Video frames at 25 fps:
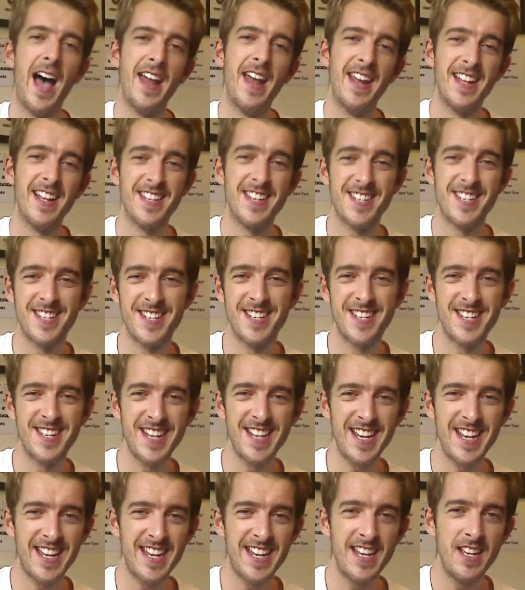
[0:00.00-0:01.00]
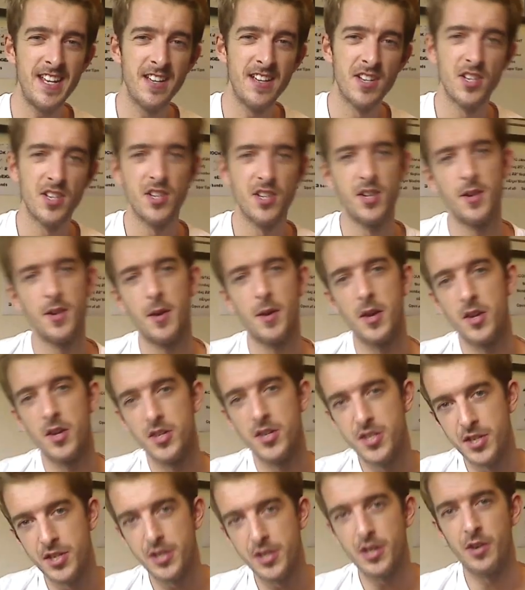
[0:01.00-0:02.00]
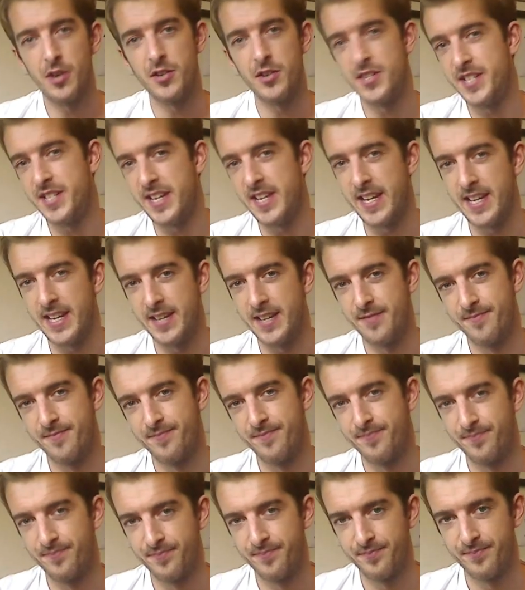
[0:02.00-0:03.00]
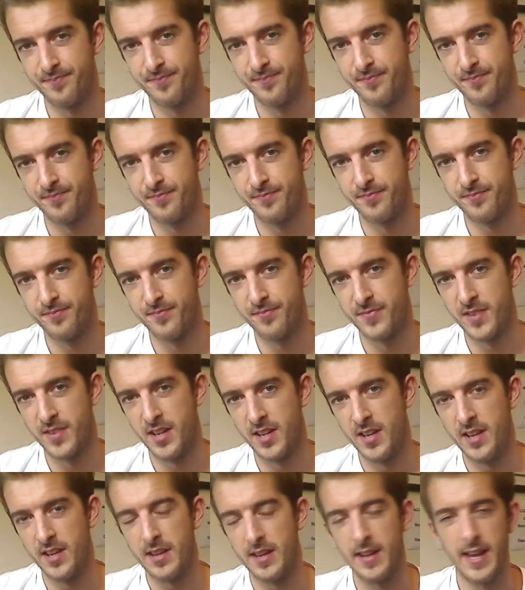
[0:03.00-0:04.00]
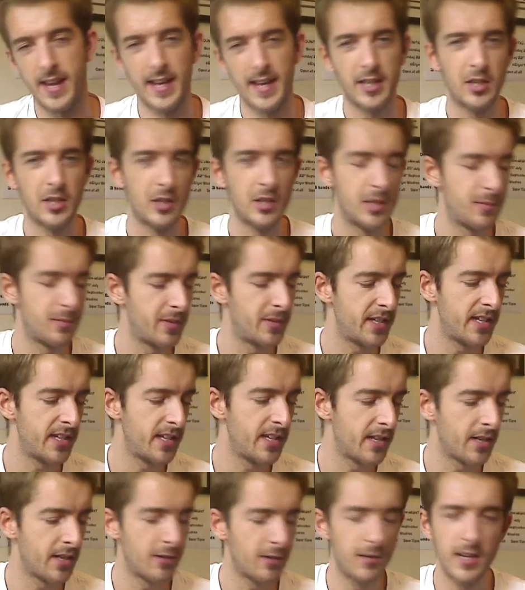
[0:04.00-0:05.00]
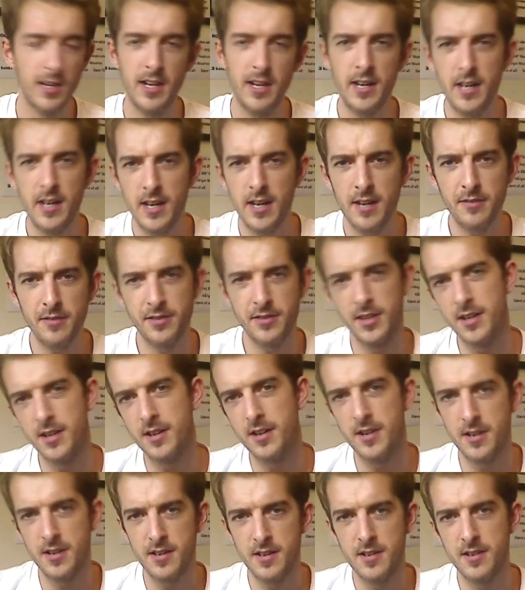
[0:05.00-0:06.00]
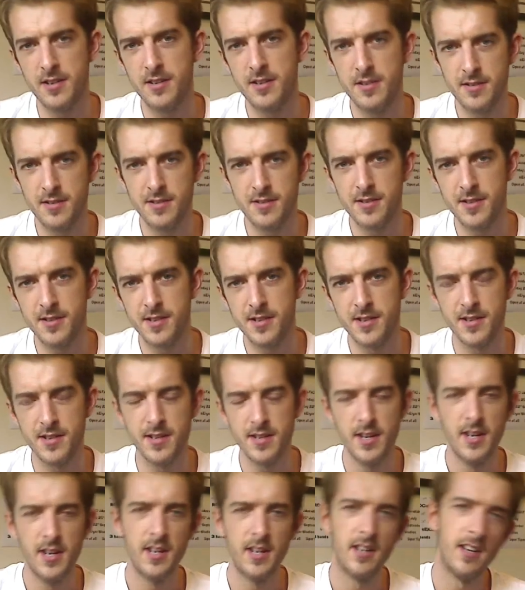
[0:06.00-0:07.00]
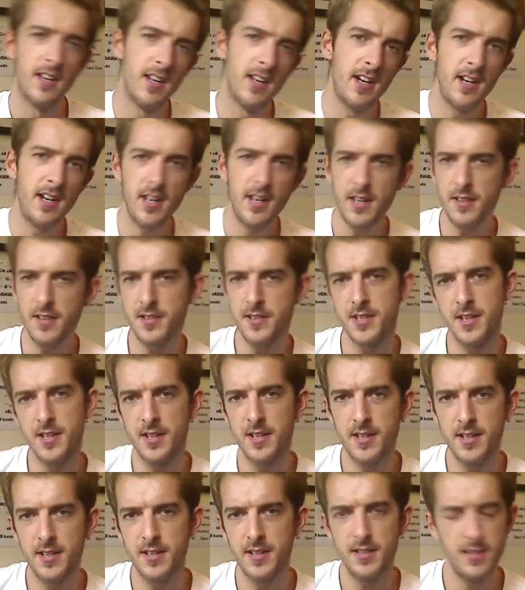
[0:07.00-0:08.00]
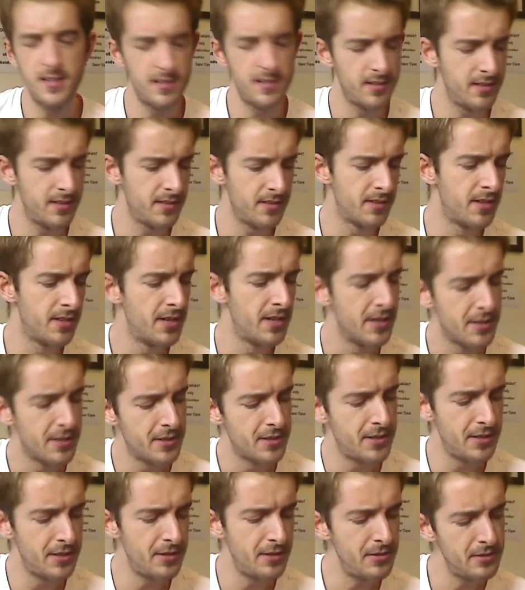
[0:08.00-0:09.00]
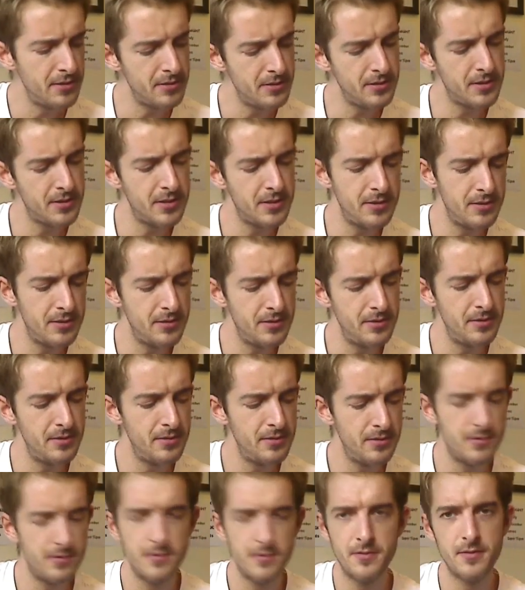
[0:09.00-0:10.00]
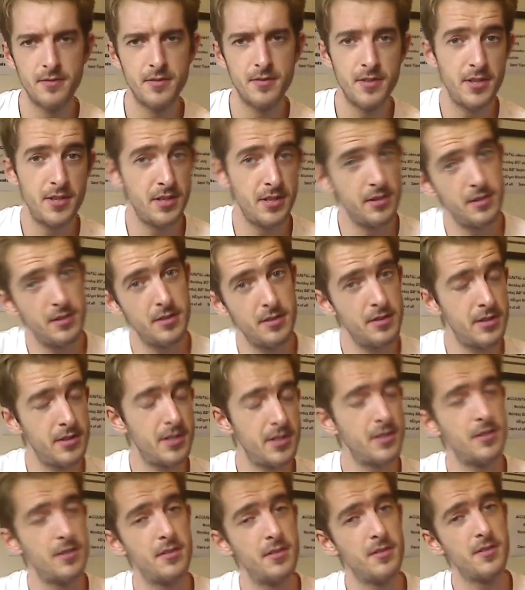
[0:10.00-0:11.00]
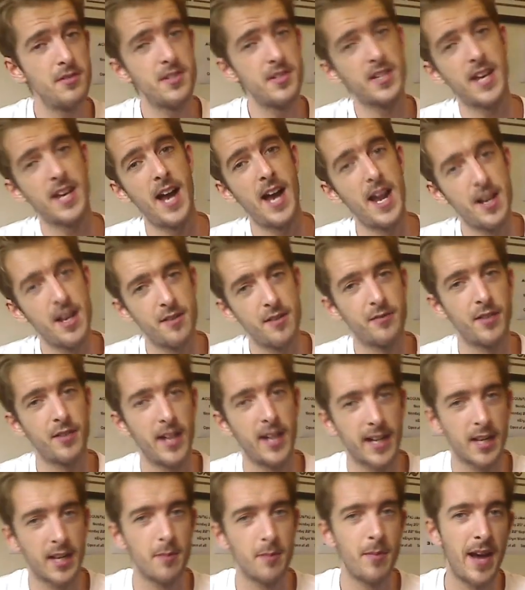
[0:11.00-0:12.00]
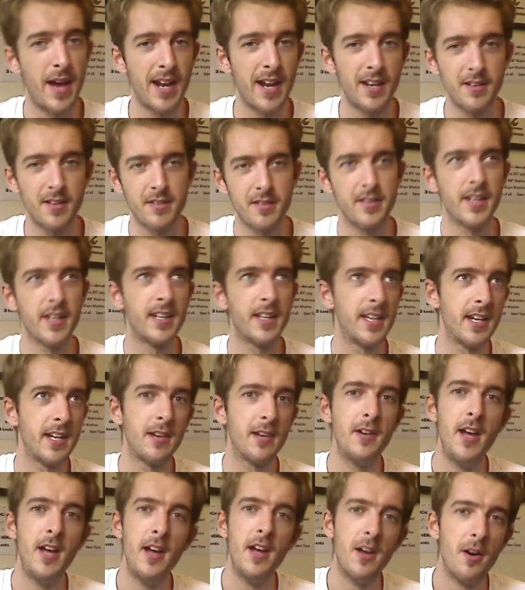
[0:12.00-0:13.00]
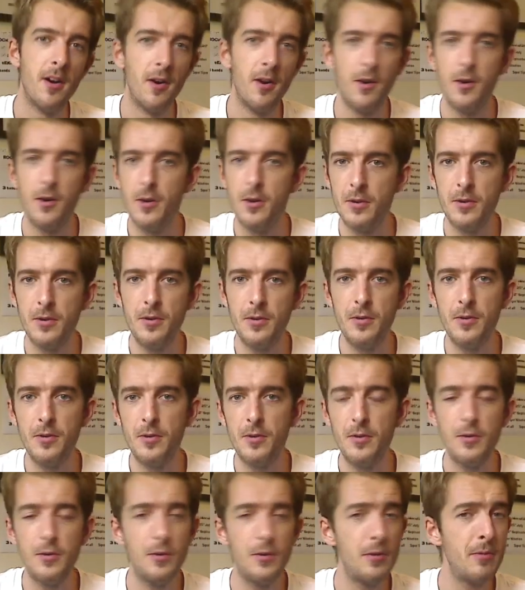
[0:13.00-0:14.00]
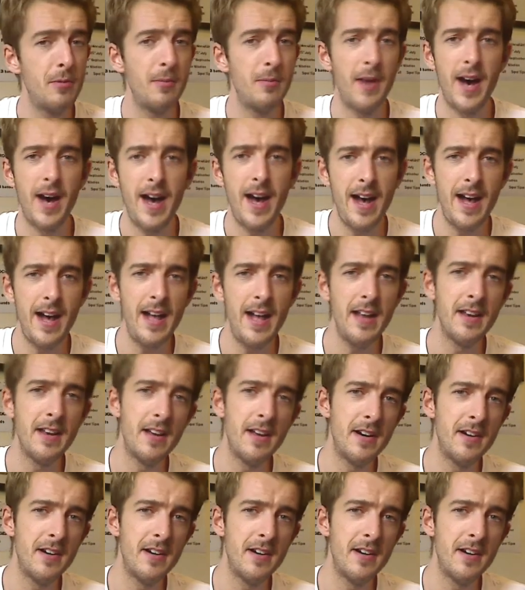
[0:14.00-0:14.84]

and then C to your D. I could be, you know, love hurts, love hurts, do do do do. It's kind of like a ballad thing, you know. Oh my